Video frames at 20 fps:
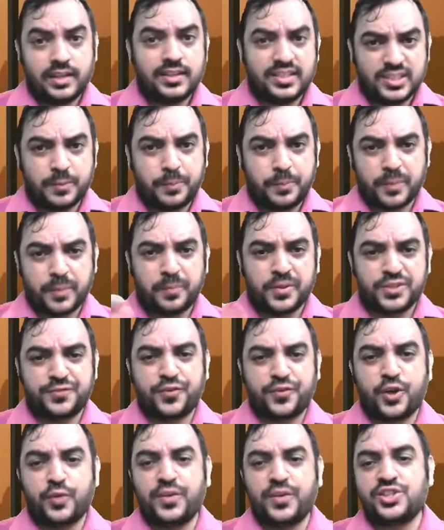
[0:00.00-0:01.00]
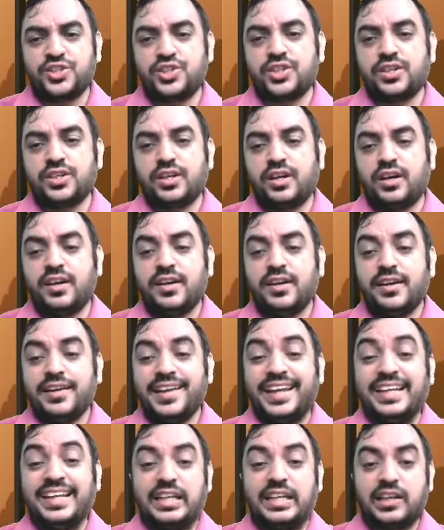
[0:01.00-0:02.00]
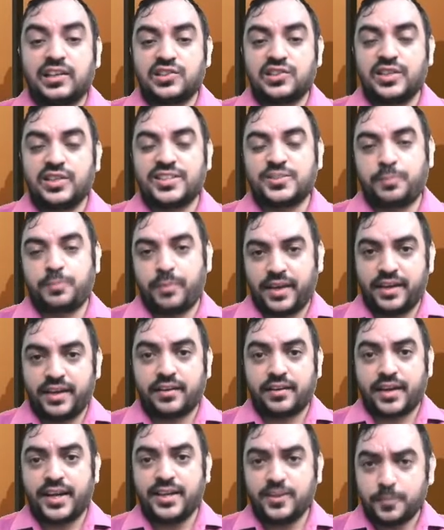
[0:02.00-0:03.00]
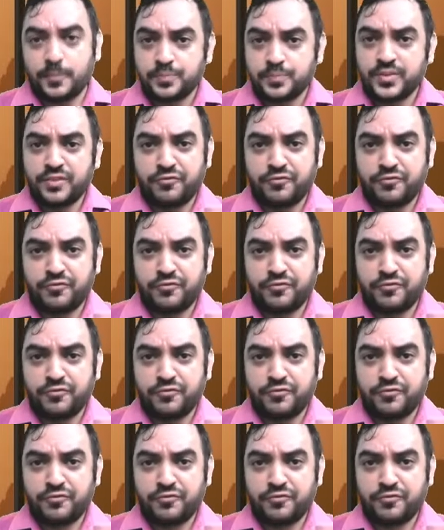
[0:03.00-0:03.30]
That's the purpose for which uh, interest is paid, right?